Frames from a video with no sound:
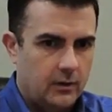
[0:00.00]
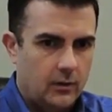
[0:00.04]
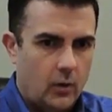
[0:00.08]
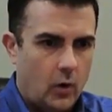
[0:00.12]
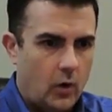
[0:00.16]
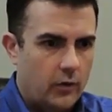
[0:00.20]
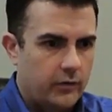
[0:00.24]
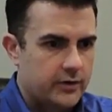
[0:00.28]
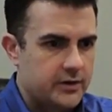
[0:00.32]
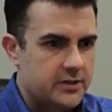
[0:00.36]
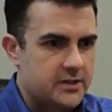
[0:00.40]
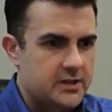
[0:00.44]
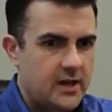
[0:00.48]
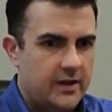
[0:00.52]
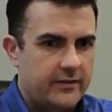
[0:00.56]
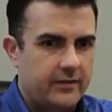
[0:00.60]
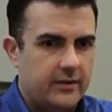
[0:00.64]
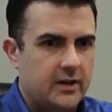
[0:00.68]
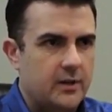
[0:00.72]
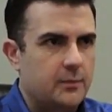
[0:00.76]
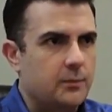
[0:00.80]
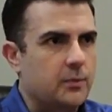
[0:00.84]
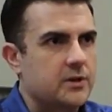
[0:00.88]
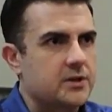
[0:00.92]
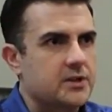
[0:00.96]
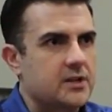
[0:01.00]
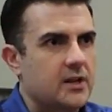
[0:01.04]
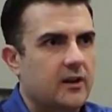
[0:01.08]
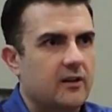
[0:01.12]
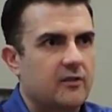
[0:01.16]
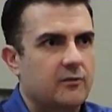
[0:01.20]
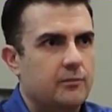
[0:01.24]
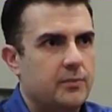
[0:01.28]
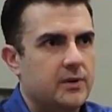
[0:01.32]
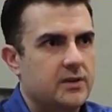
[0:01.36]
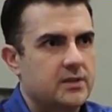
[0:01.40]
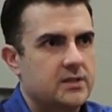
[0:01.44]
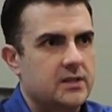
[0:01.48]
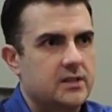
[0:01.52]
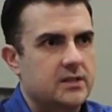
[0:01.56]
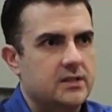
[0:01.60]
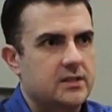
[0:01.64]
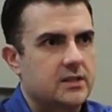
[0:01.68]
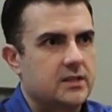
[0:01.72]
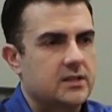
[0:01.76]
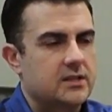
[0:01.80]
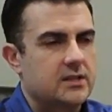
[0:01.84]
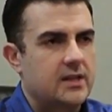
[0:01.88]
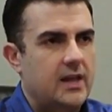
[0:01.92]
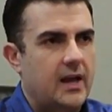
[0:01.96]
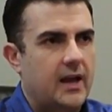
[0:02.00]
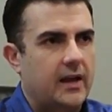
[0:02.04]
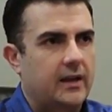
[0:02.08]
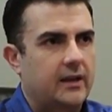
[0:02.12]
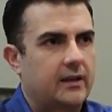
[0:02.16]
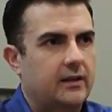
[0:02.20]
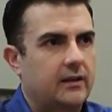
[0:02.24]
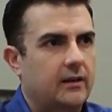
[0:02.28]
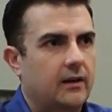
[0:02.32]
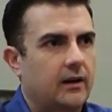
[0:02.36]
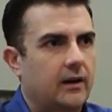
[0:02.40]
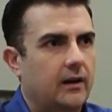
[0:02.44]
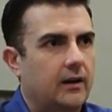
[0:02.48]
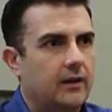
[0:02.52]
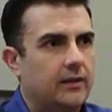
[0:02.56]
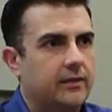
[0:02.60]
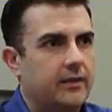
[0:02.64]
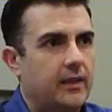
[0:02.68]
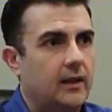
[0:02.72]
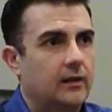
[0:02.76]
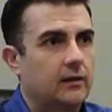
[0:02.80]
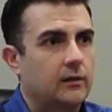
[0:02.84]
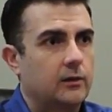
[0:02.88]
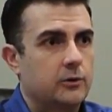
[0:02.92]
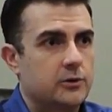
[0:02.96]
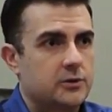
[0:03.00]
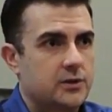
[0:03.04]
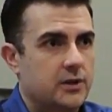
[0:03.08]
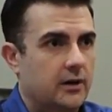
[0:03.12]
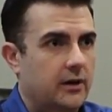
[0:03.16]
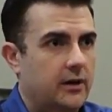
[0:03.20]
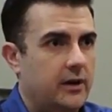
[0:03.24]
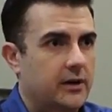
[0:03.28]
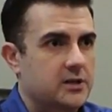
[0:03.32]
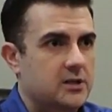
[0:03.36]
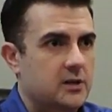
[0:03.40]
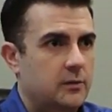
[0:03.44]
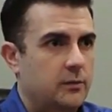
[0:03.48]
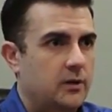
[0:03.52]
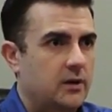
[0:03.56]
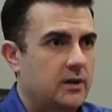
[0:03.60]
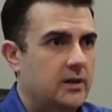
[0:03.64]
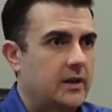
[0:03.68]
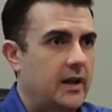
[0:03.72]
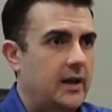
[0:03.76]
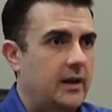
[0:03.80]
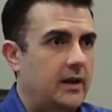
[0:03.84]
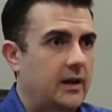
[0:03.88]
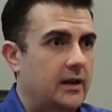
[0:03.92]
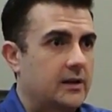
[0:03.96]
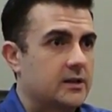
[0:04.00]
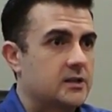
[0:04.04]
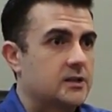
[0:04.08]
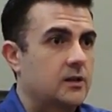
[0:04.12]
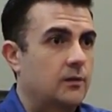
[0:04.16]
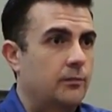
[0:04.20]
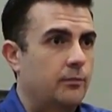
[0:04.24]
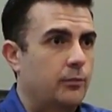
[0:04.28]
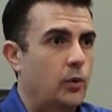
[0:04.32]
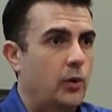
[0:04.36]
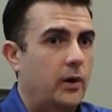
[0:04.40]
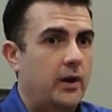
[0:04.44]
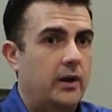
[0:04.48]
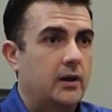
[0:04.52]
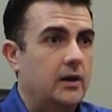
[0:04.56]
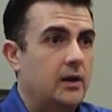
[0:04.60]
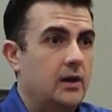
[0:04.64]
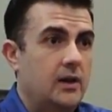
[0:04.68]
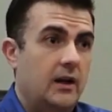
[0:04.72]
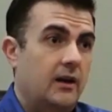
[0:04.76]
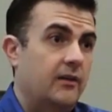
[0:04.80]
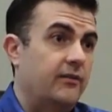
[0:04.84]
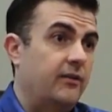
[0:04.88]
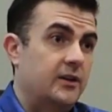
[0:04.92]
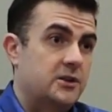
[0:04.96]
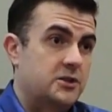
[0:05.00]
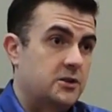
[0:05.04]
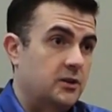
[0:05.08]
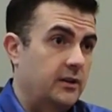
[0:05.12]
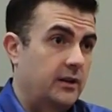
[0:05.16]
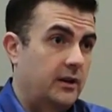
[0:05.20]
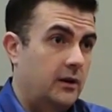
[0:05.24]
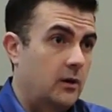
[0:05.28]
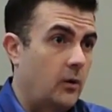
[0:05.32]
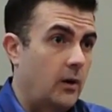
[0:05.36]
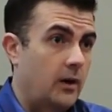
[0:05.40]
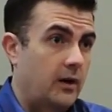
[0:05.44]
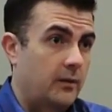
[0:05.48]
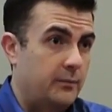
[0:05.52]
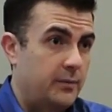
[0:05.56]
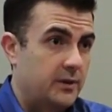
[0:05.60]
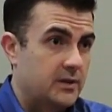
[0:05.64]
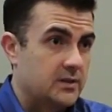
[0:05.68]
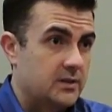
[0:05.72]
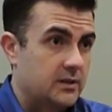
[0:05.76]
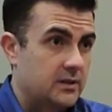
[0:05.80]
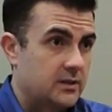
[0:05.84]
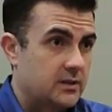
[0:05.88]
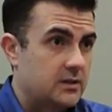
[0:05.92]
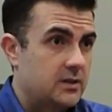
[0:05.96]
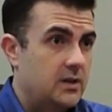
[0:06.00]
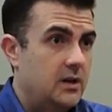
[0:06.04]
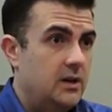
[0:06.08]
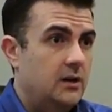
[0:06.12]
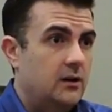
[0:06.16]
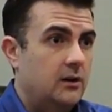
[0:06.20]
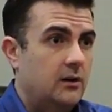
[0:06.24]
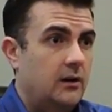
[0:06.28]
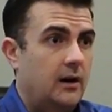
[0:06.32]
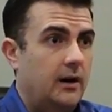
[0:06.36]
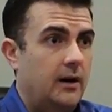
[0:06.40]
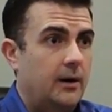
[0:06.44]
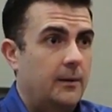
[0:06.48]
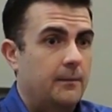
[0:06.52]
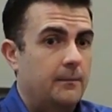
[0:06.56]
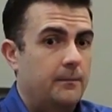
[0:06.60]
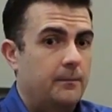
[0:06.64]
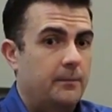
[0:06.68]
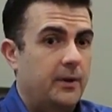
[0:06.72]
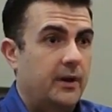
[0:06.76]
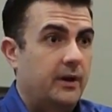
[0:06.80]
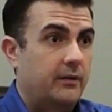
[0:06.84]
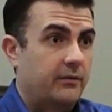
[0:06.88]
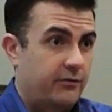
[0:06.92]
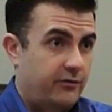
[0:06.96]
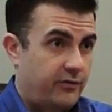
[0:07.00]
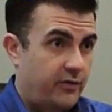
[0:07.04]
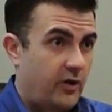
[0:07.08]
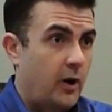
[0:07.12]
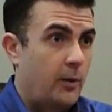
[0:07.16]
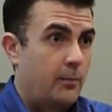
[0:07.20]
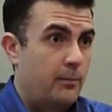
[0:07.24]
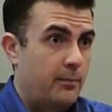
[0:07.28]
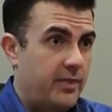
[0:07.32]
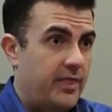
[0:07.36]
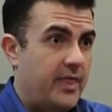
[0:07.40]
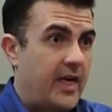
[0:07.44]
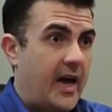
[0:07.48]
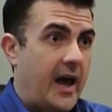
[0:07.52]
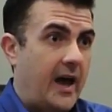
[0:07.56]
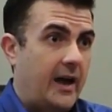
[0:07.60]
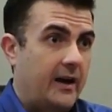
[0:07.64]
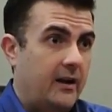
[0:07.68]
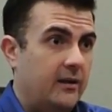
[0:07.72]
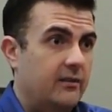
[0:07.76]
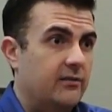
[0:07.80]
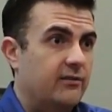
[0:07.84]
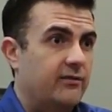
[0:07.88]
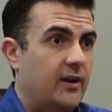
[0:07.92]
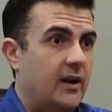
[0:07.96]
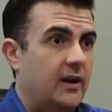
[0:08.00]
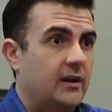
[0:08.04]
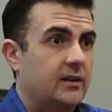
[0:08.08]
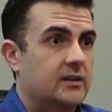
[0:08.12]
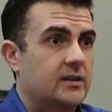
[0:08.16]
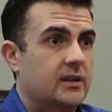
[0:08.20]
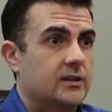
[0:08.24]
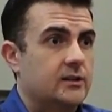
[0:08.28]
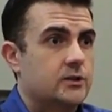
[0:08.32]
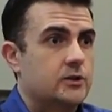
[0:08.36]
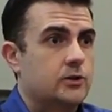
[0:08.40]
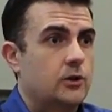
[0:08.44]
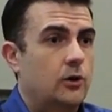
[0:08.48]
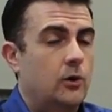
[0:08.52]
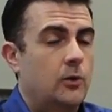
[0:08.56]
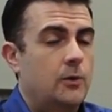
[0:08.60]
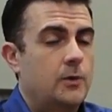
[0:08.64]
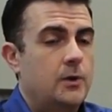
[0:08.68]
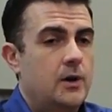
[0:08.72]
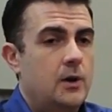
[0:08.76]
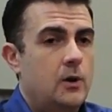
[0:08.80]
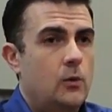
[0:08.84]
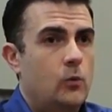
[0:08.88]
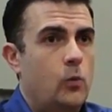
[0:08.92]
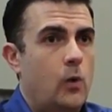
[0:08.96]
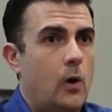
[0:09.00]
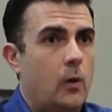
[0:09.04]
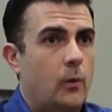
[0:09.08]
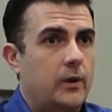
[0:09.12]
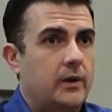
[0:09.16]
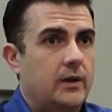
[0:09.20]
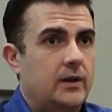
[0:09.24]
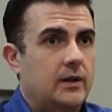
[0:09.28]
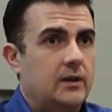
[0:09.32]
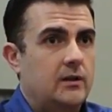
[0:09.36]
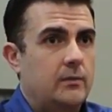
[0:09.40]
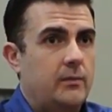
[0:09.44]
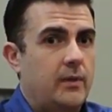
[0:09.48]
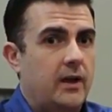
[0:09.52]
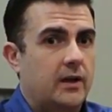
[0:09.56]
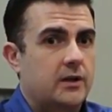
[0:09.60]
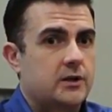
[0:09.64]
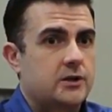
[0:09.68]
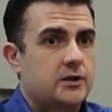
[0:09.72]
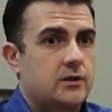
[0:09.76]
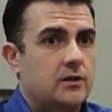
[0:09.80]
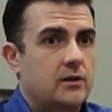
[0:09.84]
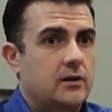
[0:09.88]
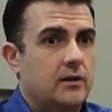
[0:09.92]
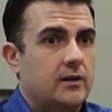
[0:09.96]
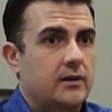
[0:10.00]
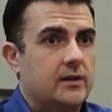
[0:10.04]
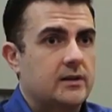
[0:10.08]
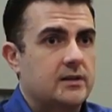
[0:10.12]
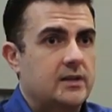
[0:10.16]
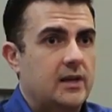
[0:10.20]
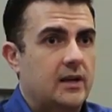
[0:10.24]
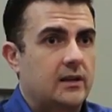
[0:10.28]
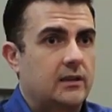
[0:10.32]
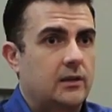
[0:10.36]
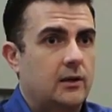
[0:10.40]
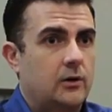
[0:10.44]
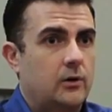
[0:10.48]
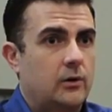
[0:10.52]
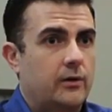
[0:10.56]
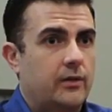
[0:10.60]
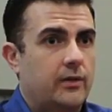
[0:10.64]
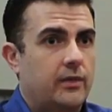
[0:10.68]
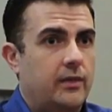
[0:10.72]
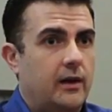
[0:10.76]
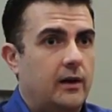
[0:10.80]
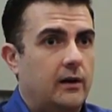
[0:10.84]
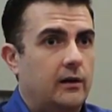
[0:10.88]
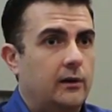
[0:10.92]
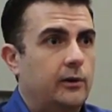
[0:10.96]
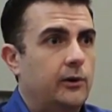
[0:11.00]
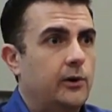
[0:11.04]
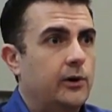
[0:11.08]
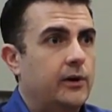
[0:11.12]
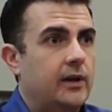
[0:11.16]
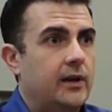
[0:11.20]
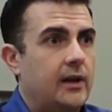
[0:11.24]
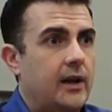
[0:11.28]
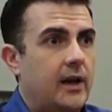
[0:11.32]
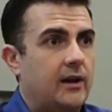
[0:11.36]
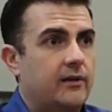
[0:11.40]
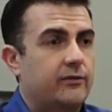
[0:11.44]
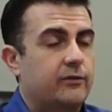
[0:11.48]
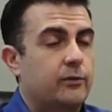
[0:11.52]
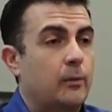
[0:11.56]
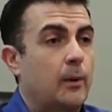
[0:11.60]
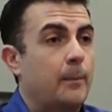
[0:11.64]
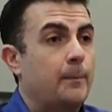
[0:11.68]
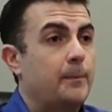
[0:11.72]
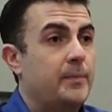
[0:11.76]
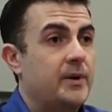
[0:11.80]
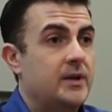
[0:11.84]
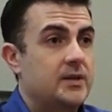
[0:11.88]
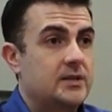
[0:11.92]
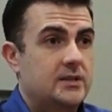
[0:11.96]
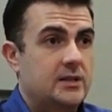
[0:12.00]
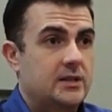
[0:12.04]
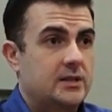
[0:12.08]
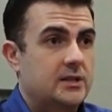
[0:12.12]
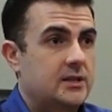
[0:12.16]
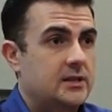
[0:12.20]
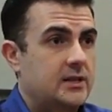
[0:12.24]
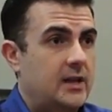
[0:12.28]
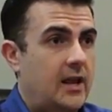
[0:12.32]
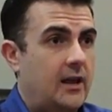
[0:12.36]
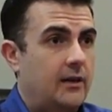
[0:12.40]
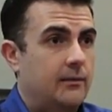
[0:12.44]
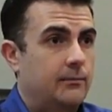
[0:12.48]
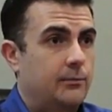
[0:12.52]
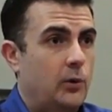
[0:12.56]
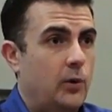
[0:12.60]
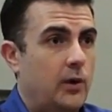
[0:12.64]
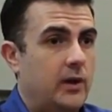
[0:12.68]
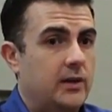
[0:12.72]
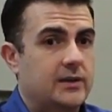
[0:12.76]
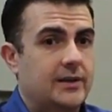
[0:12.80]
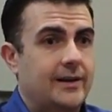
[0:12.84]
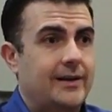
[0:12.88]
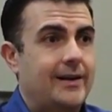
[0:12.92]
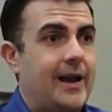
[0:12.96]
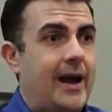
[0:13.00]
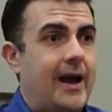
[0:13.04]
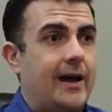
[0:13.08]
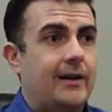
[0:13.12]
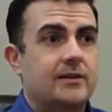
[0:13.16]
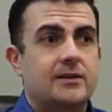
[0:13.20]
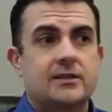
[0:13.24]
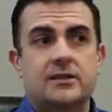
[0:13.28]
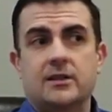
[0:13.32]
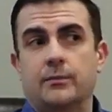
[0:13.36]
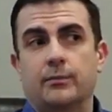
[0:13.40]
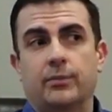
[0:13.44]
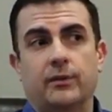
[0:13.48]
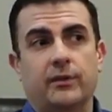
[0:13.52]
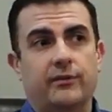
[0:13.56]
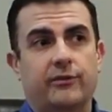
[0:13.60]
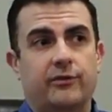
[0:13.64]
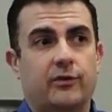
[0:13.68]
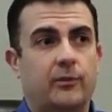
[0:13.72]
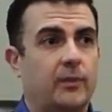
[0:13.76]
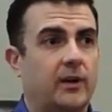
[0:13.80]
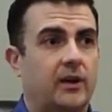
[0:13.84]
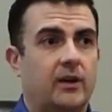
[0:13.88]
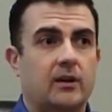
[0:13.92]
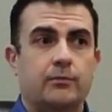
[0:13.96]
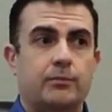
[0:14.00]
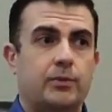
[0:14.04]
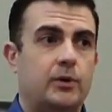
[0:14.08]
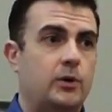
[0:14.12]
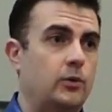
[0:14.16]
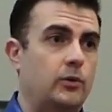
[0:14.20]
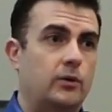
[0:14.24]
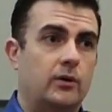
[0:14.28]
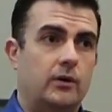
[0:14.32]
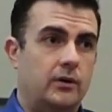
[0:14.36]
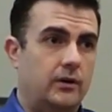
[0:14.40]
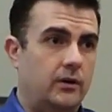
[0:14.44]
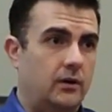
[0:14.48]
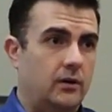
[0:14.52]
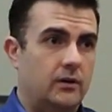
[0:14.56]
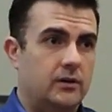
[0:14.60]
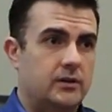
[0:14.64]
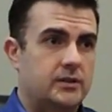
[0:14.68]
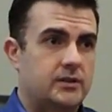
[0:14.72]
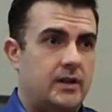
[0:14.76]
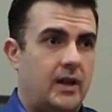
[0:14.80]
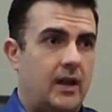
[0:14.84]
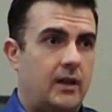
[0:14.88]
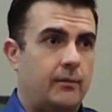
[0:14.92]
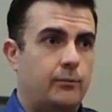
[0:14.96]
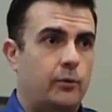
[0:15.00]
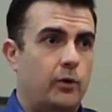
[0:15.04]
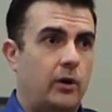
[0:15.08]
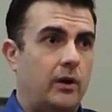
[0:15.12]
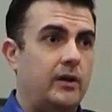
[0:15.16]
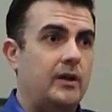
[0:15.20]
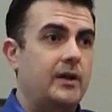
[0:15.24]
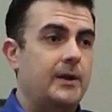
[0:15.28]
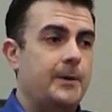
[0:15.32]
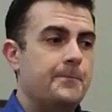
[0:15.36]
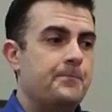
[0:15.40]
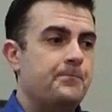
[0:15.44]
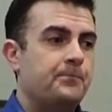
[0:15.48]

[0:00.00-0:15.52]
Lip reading: over 70% of businesses that lose their customer data at some point eventually go out of business from that event. And so what we need to make sure is that they're looking at it from a business standpoint and not simply from a computer nerd standpoint.